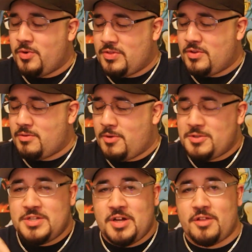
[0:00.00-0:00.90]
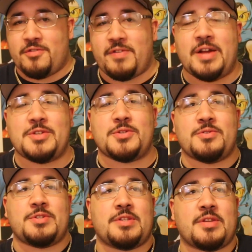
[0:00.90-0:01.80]
with their multicolored
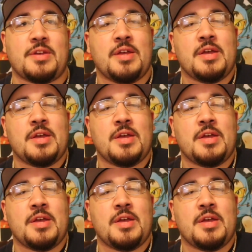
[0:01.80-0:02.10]
visors, and